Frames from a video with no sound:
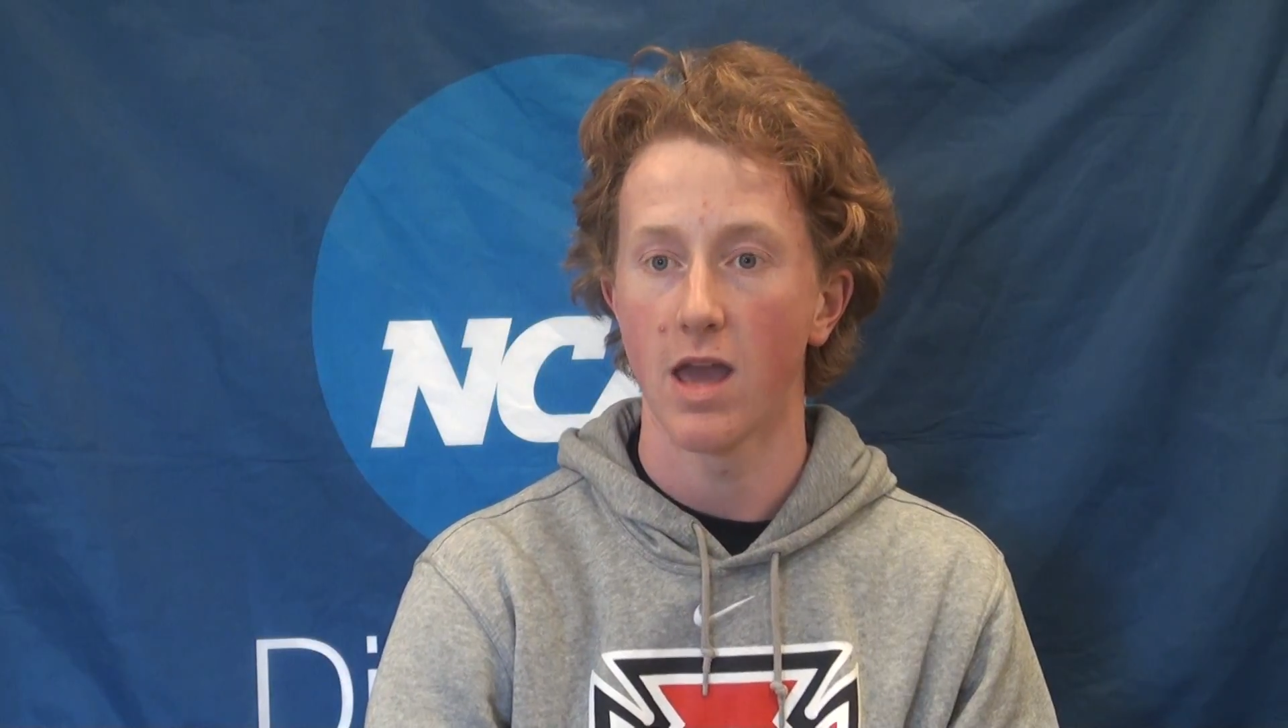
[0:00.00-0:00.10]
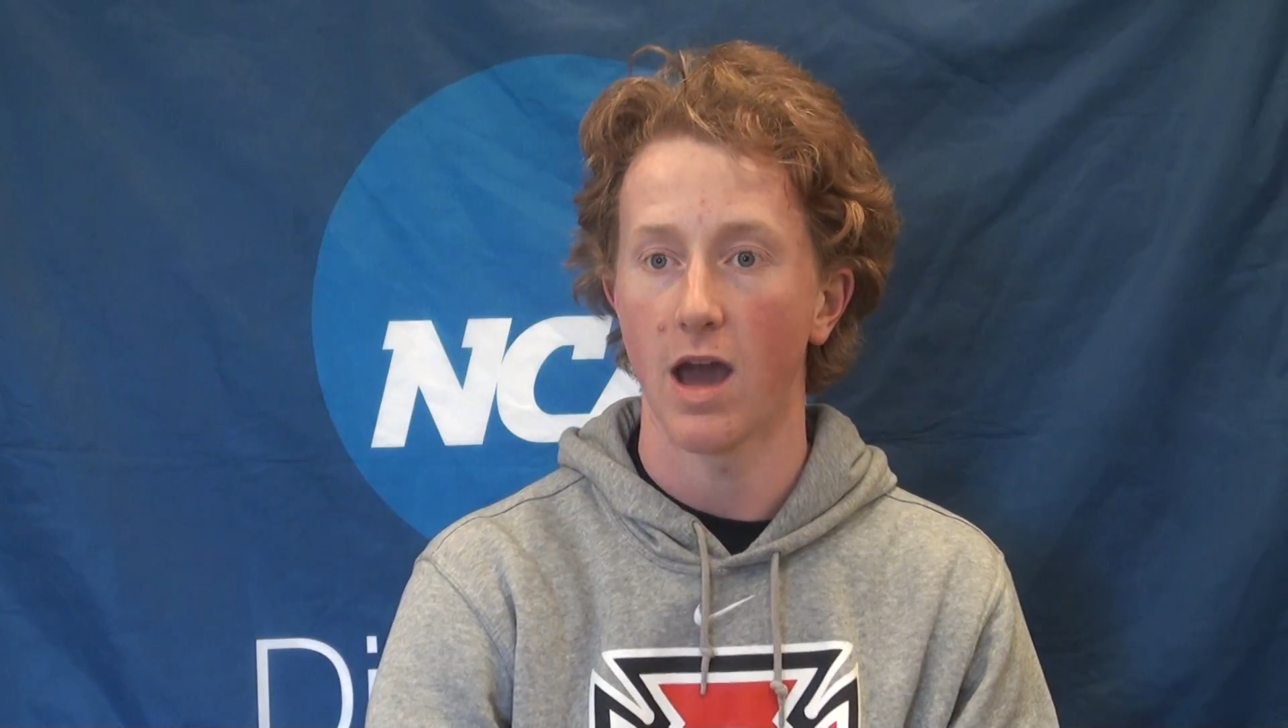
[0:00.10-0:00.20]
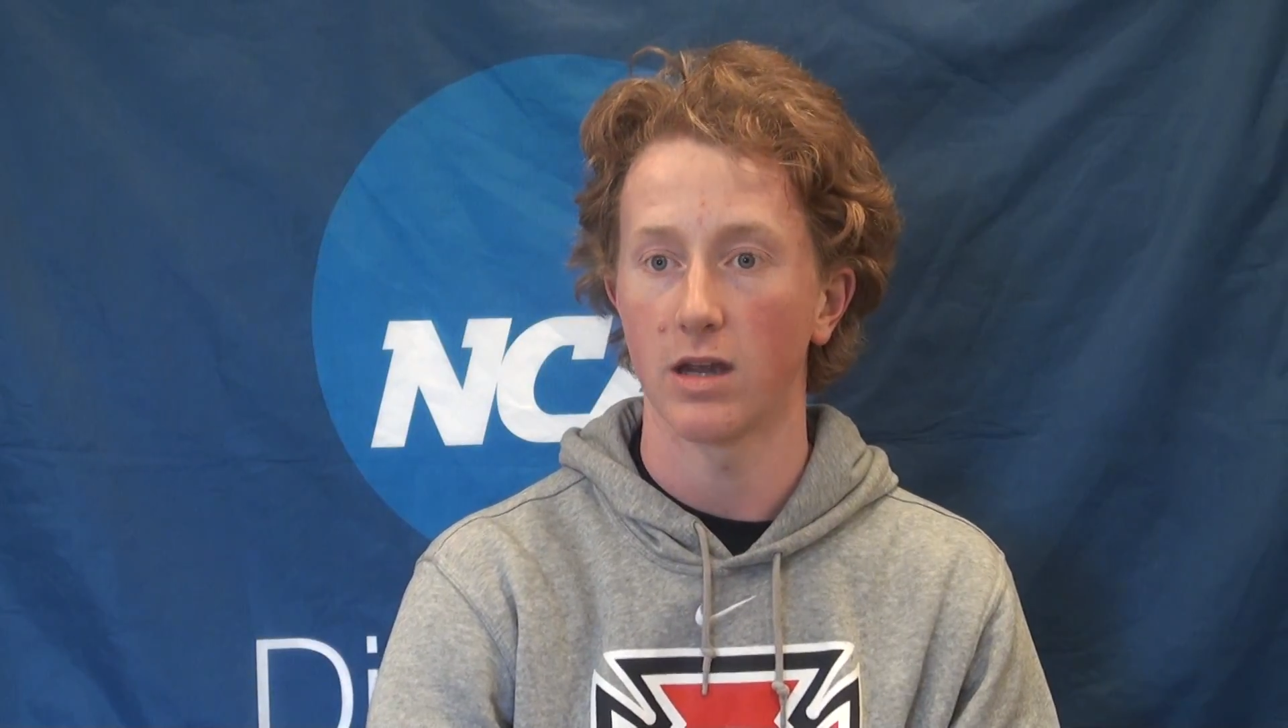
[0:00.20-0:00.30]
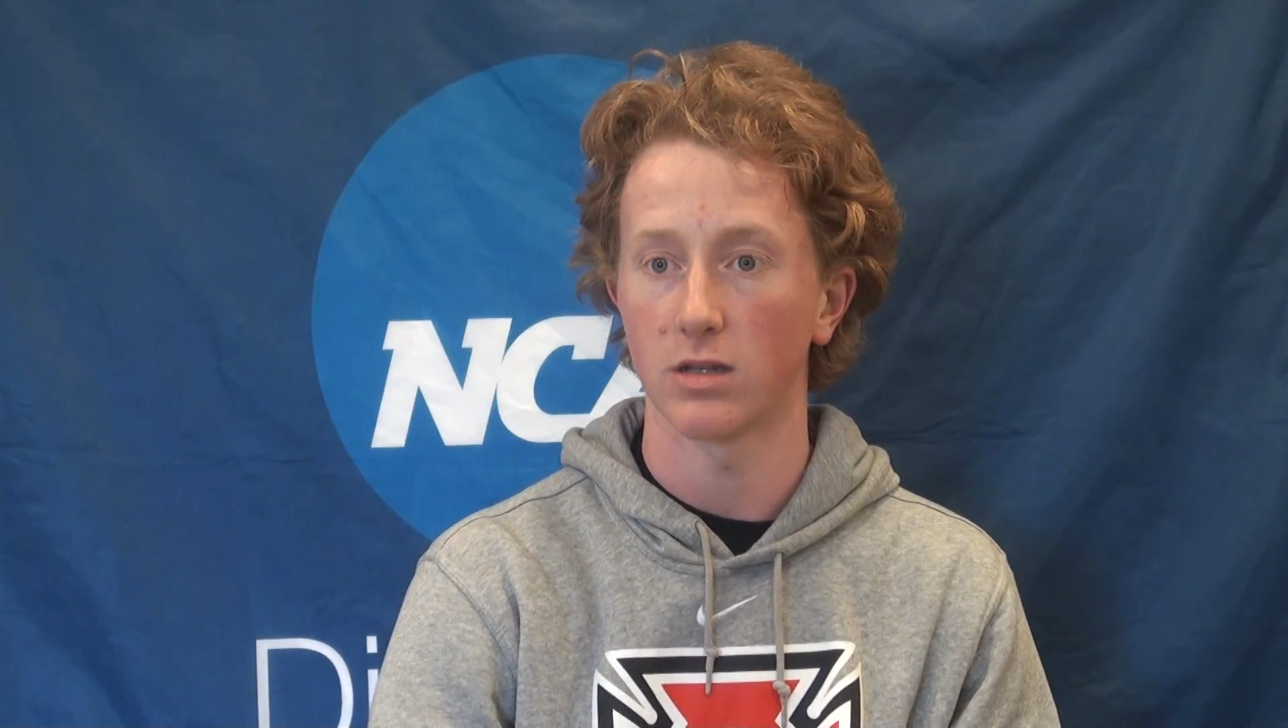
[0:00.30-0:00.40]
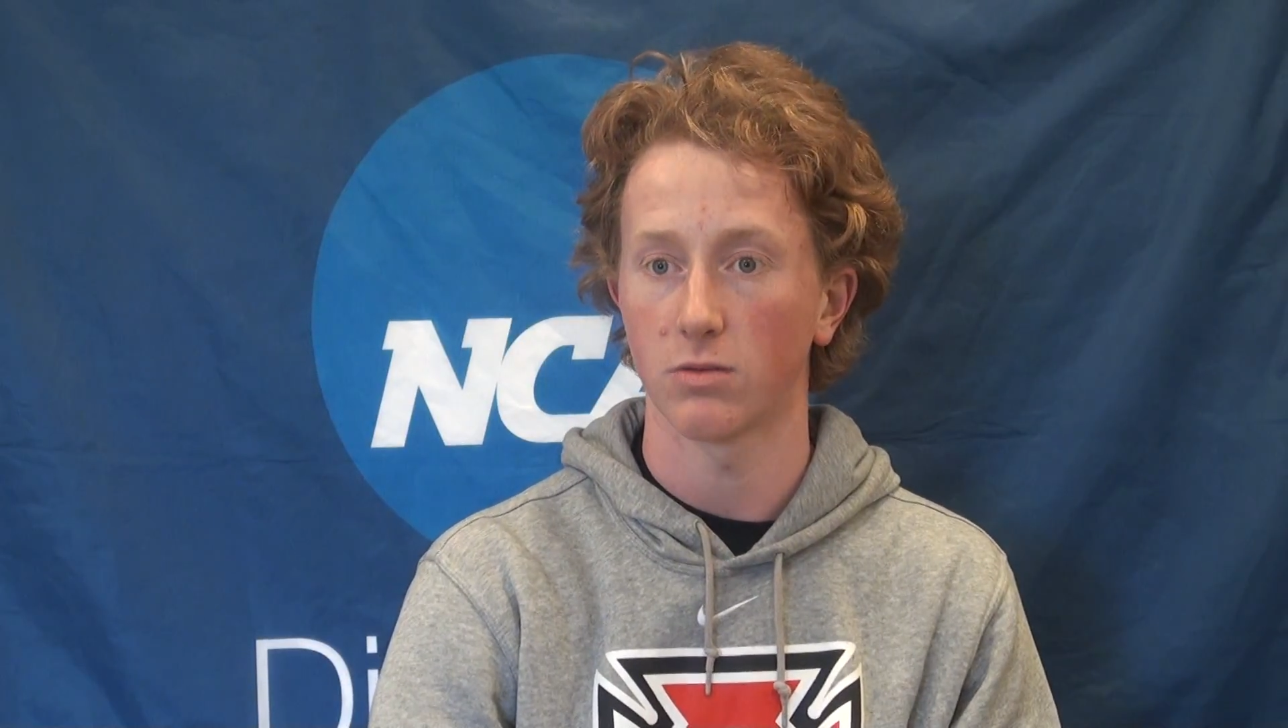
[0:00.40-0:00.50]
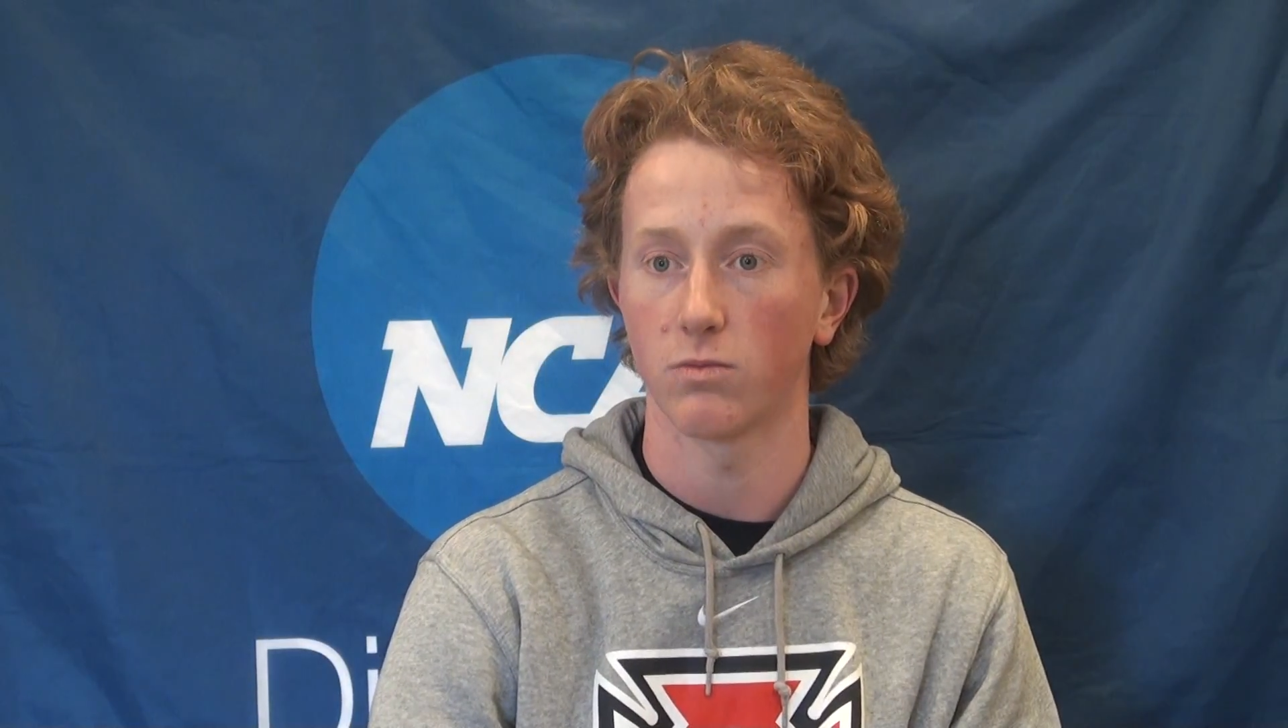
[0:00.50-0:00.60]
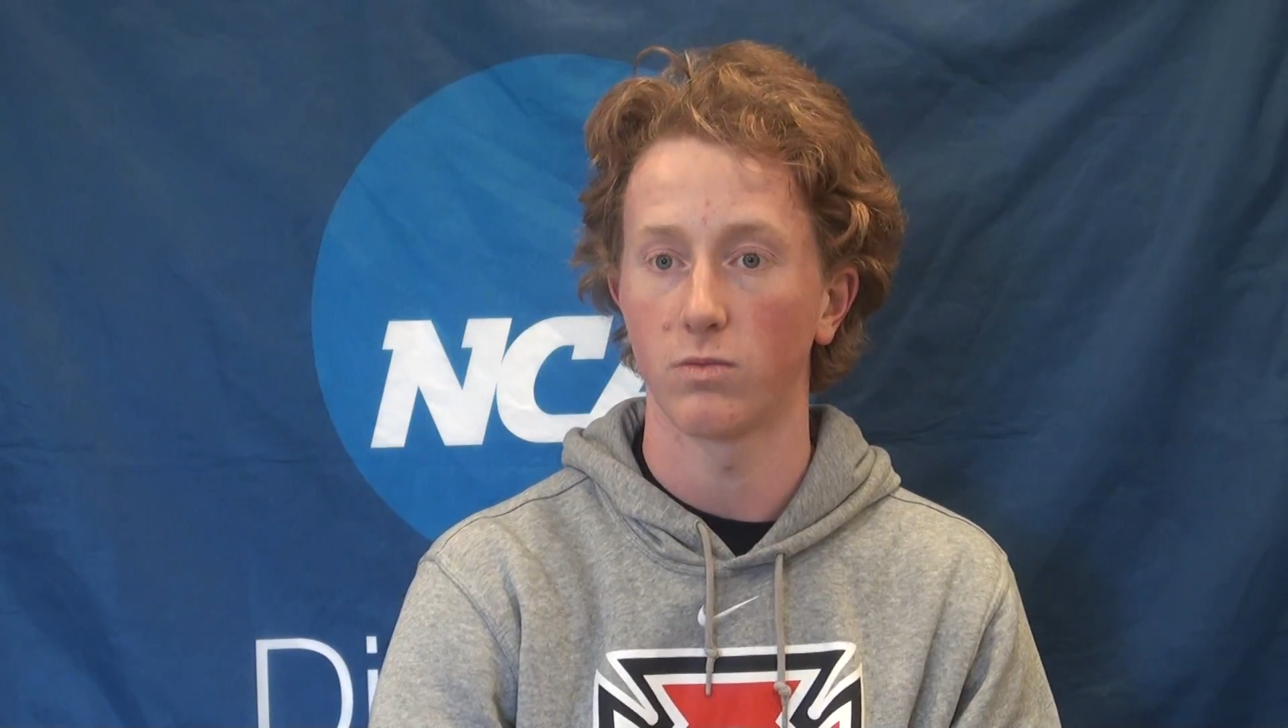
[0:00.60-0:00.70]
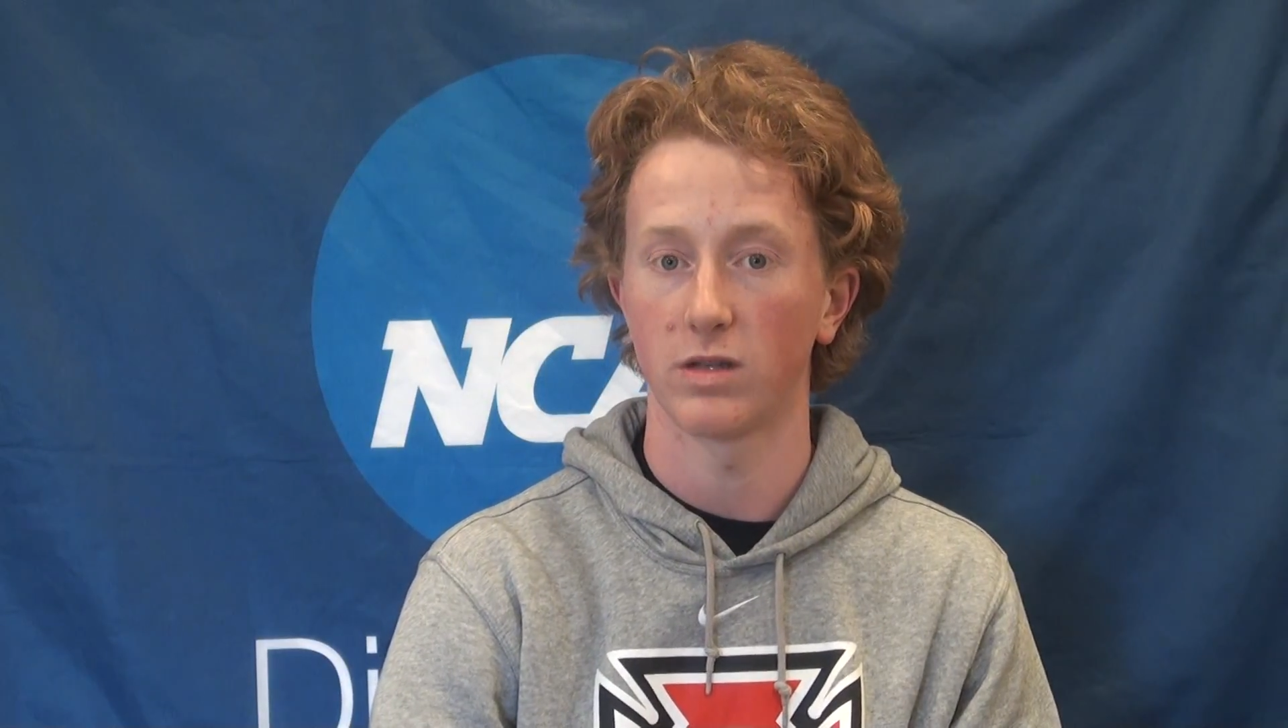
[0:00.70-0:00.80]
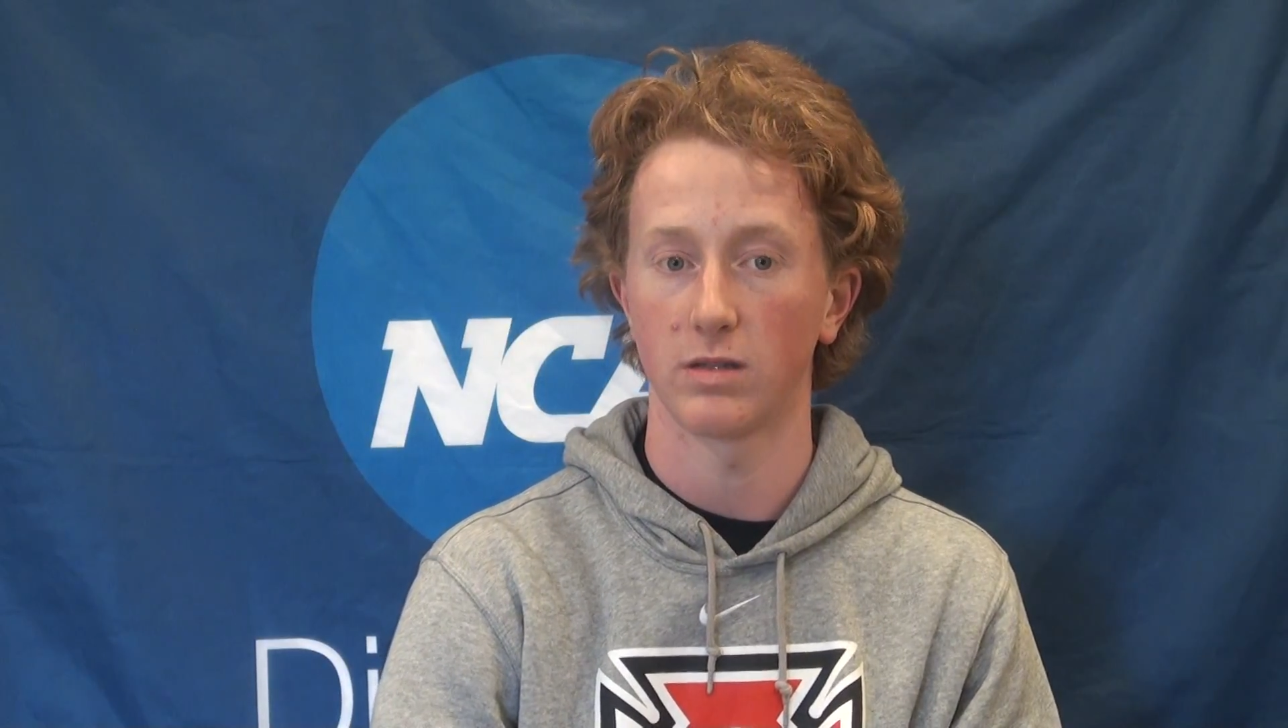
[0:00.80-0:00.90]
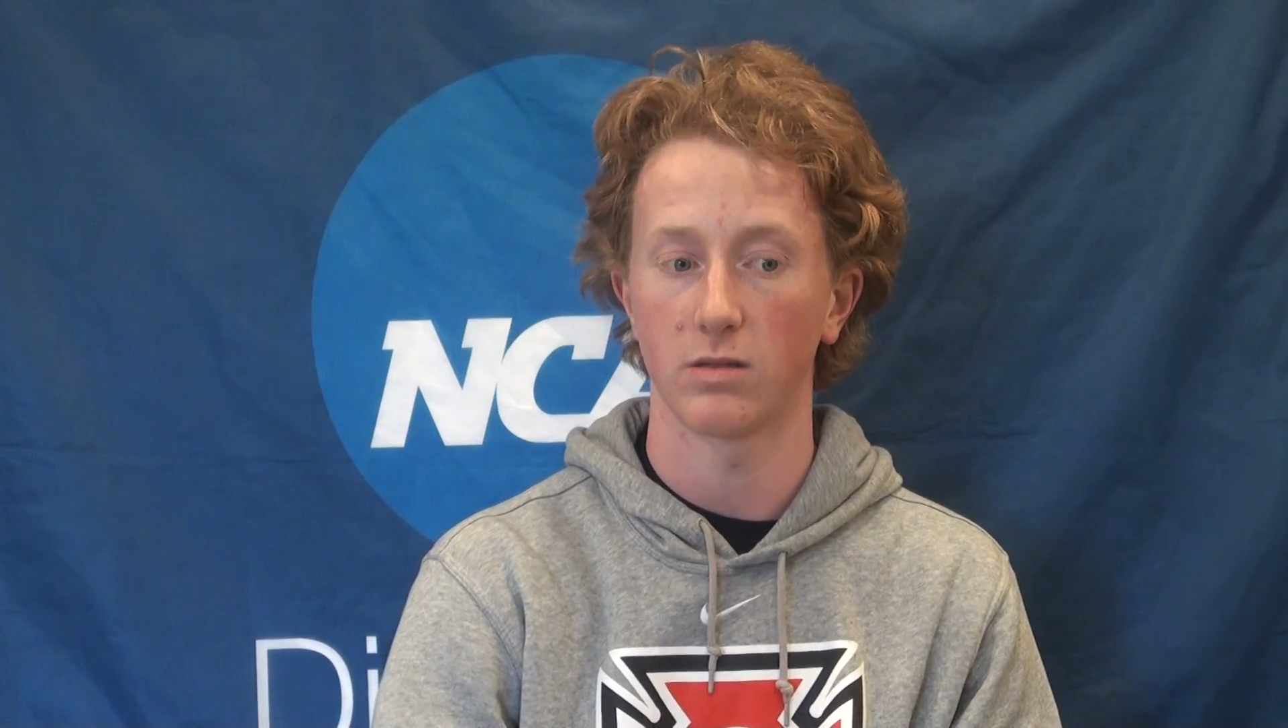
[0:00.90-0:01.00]
I just
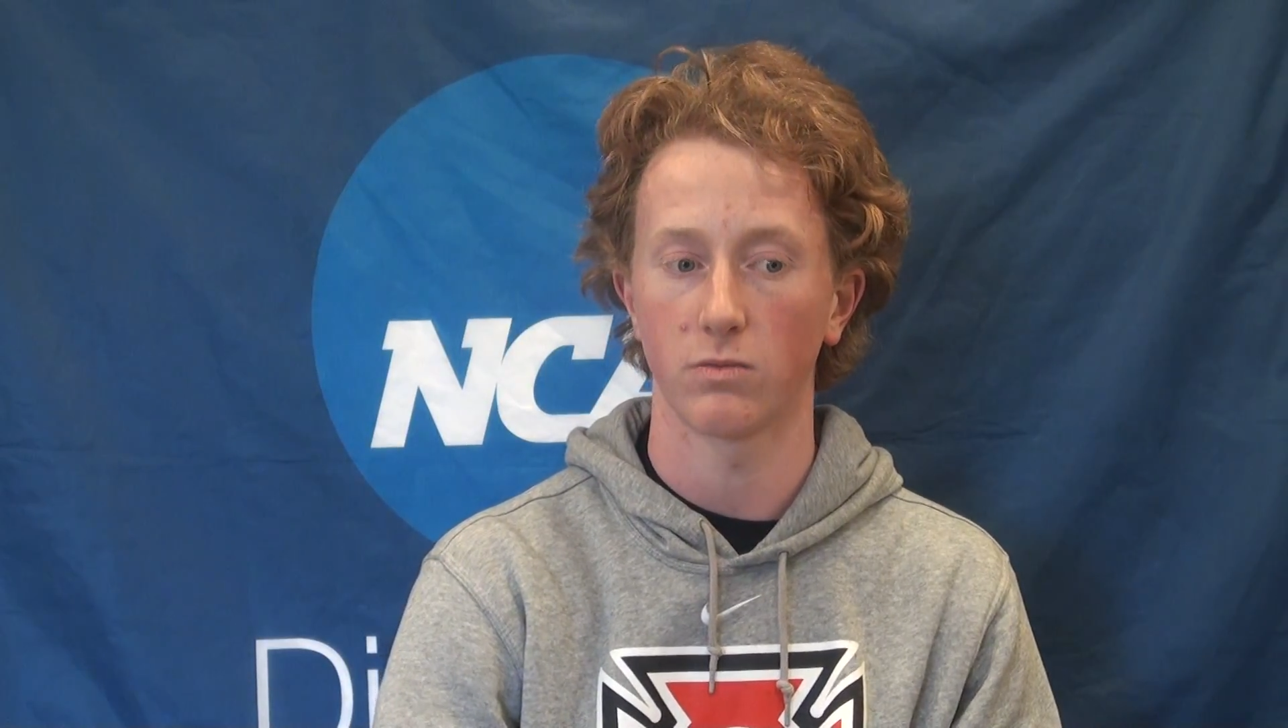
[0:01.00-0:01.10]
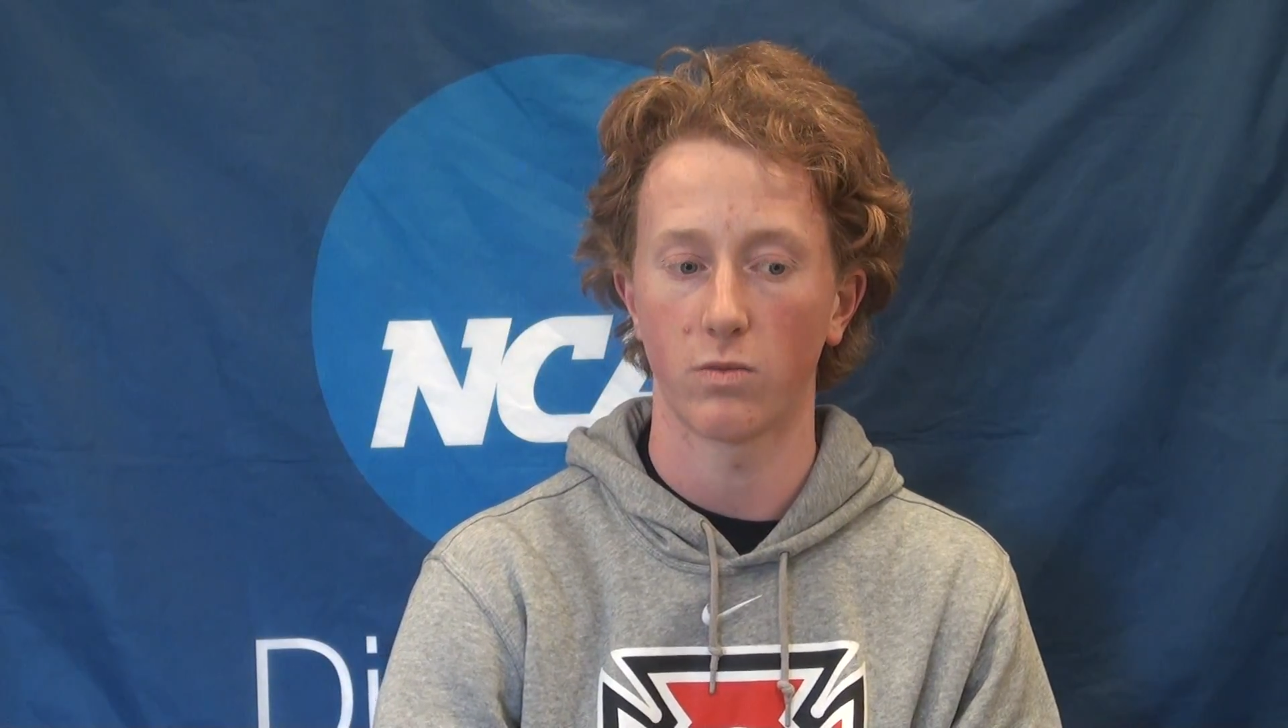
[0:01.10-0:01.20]
was